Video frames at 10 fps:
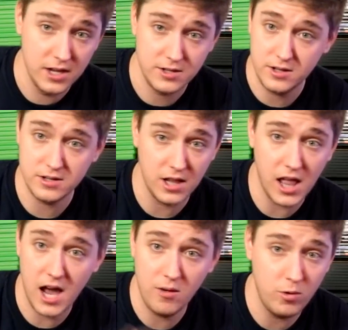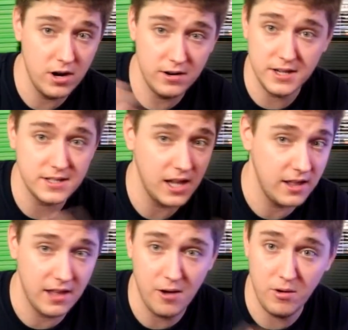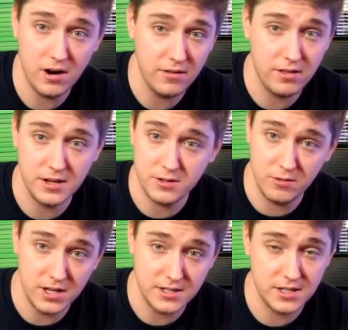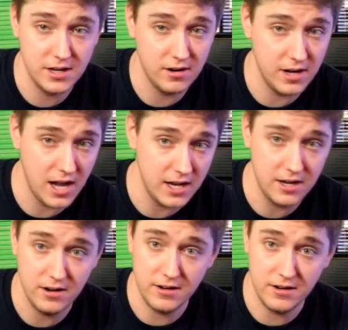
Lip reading: So there's a lot of weirdness like that, where things are released here and not here,